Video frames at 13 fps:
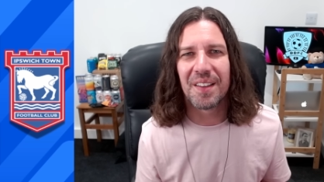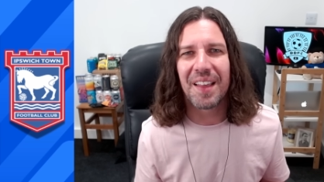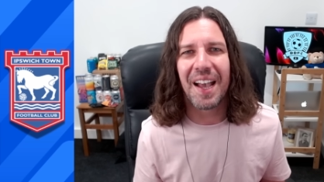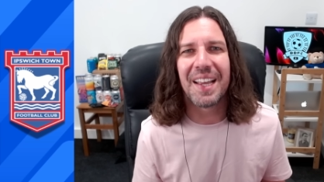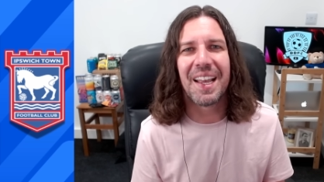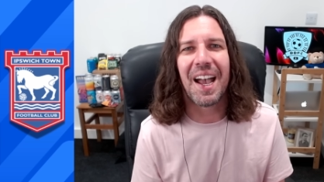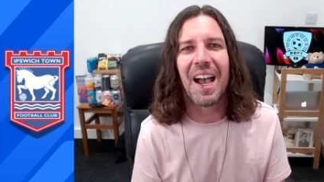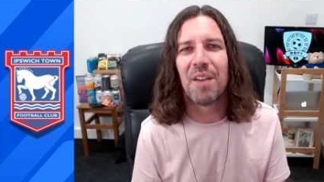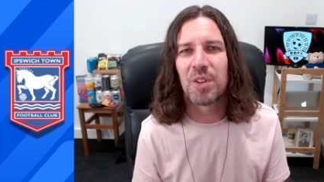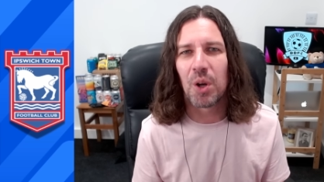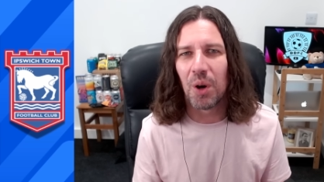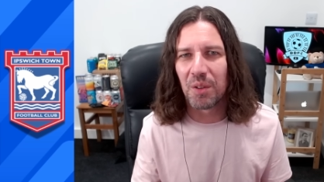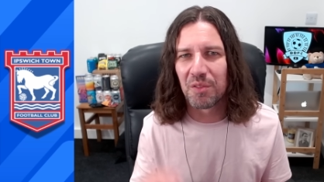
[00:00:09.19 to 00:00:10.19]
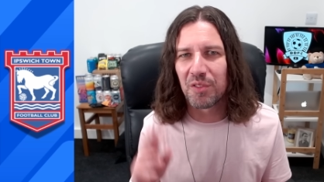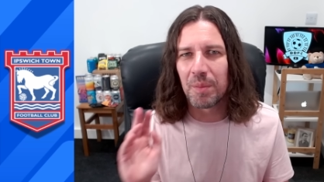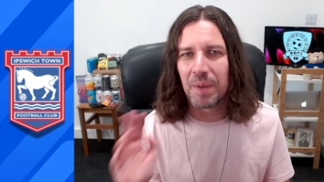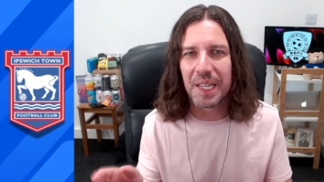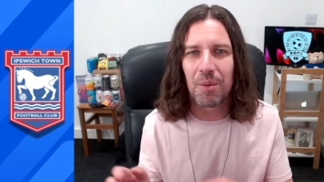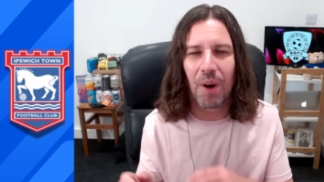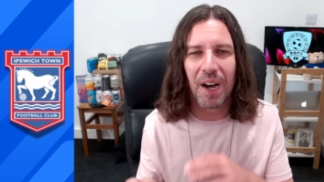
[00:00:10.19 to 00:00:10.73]
They have gone from
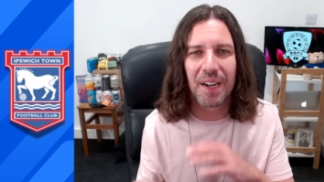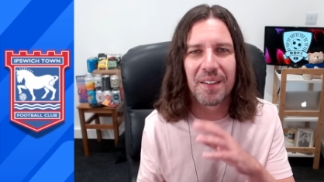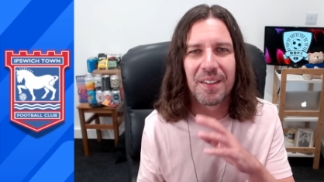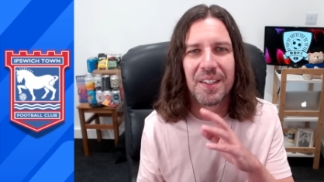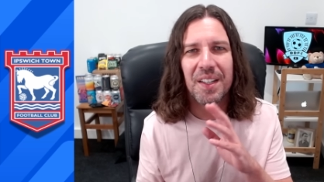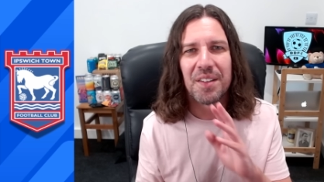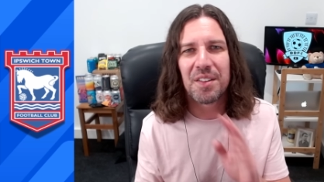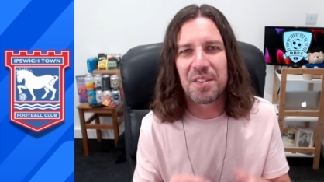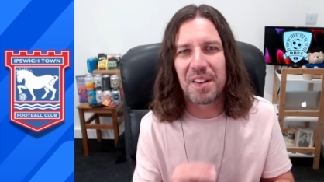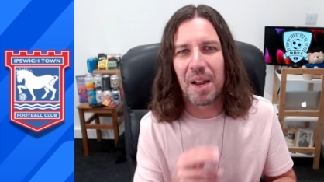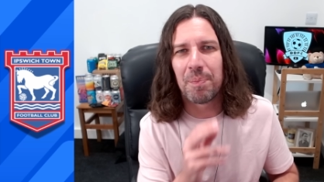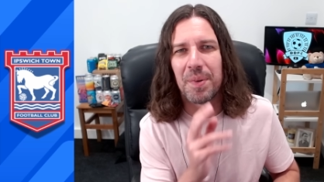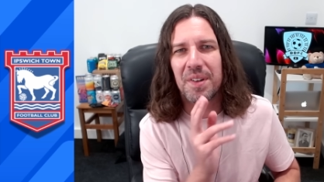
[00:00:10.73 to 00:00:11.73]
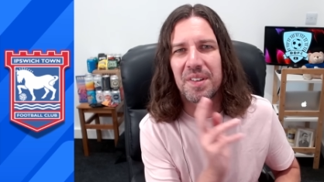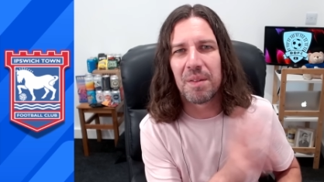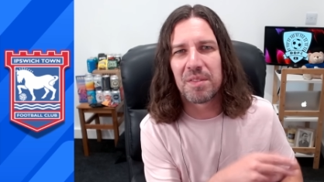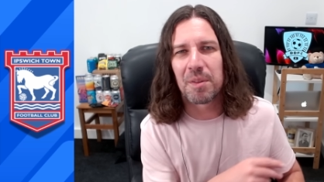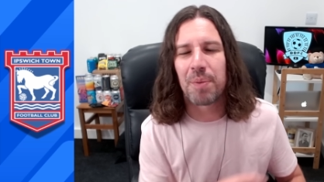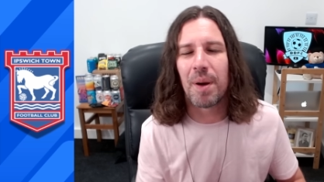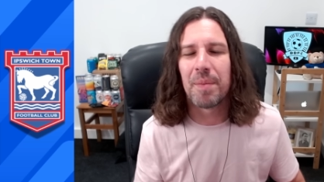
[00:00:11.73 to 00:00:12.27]
League One to Championship
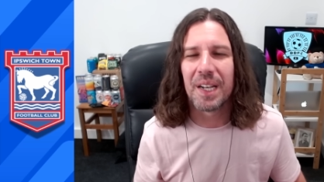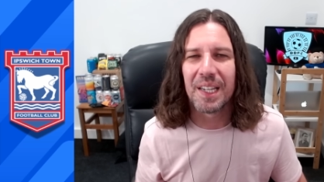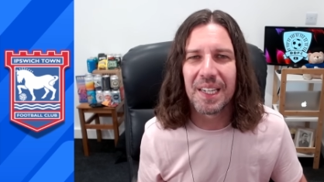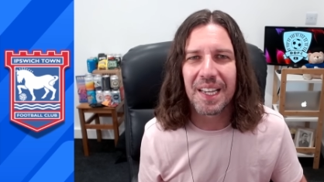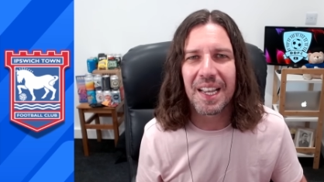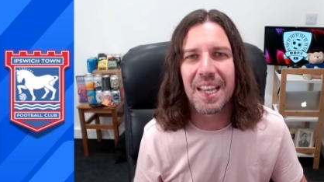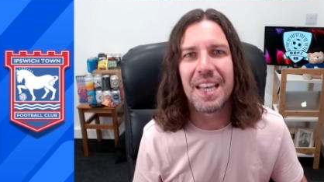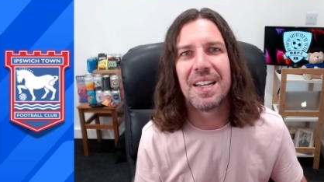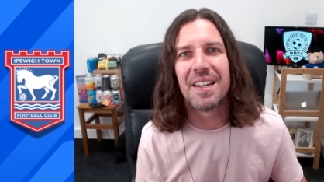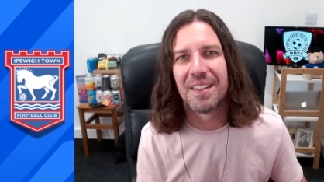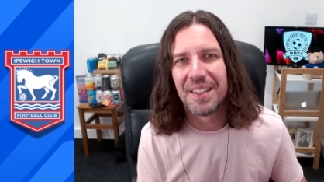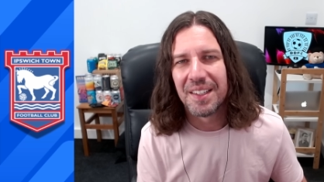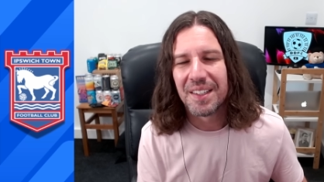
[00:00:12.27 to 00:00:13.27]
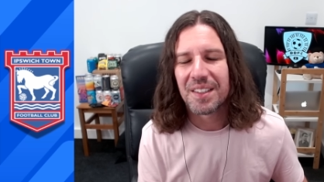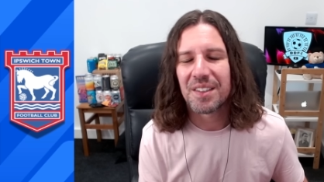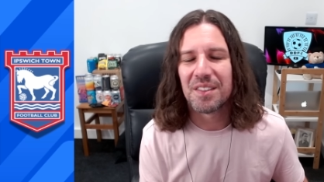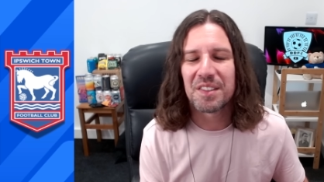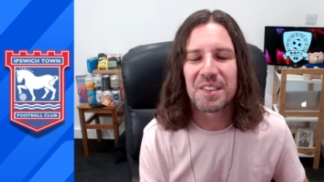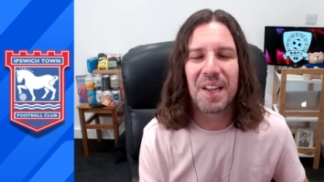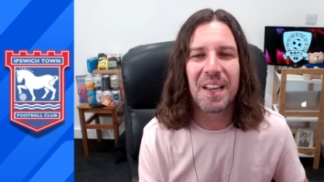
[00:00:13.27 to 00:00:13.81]
to Premier League in
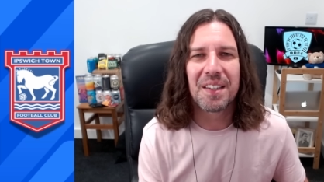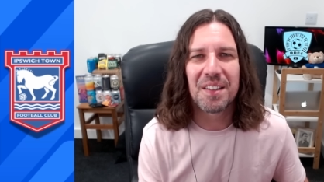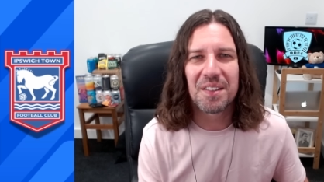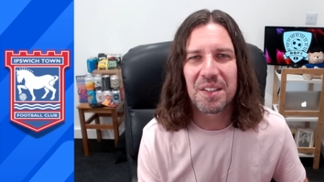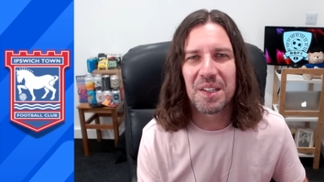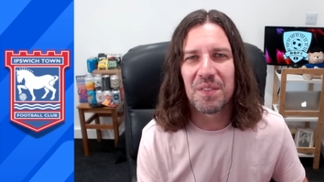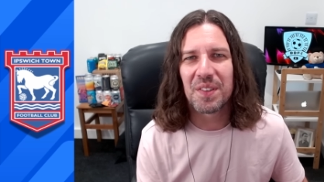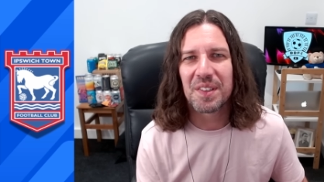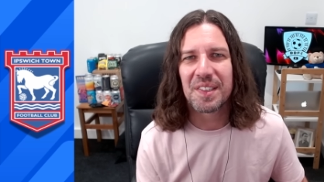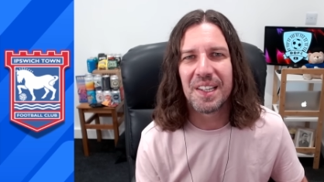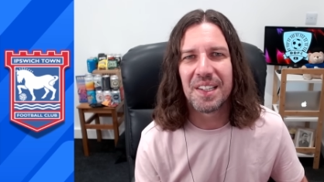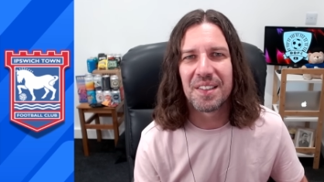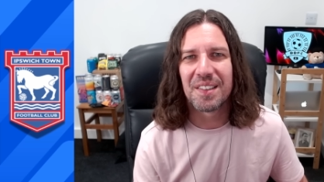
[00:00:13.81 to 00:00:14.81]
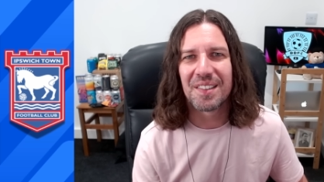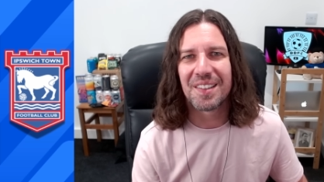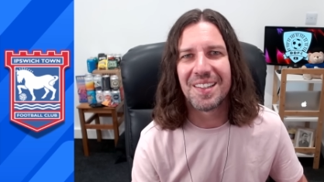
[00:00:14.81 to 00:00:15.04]
consecutive seasons.